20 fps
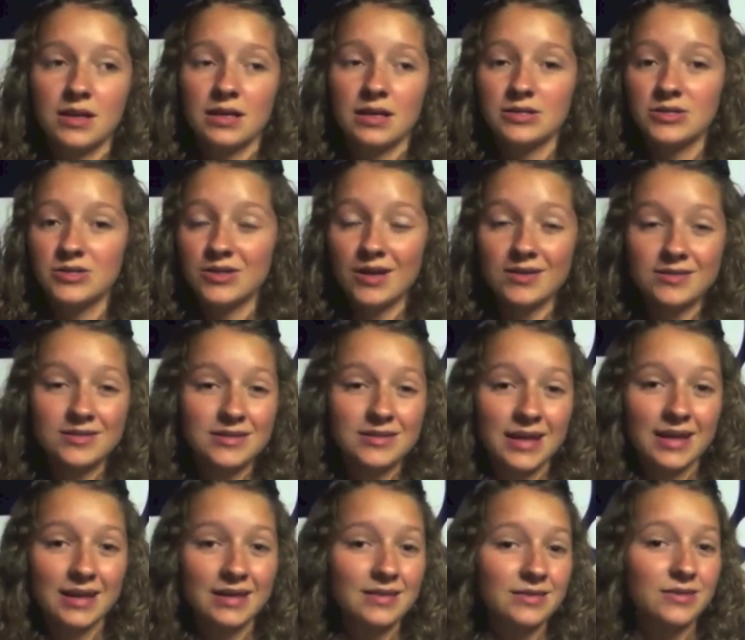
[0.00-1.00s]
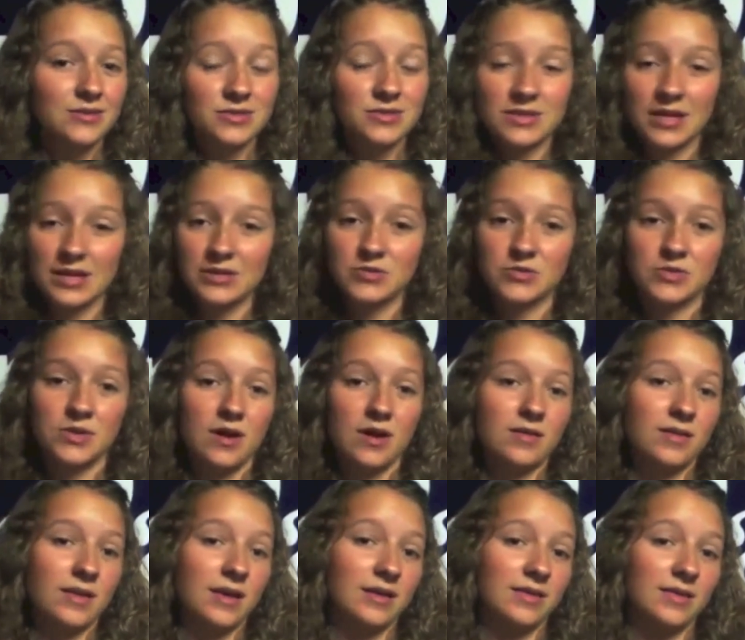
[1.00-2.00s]
In two thousand eight, those states are
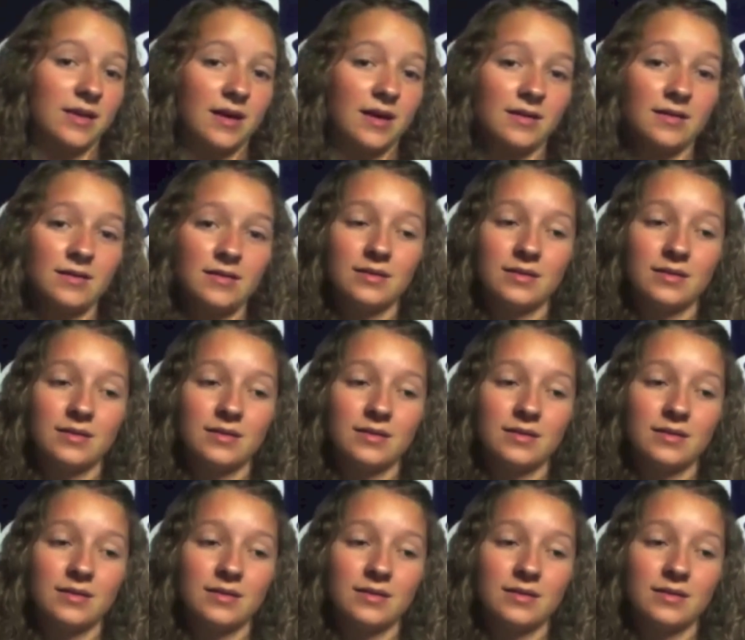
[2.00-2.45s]
not like that.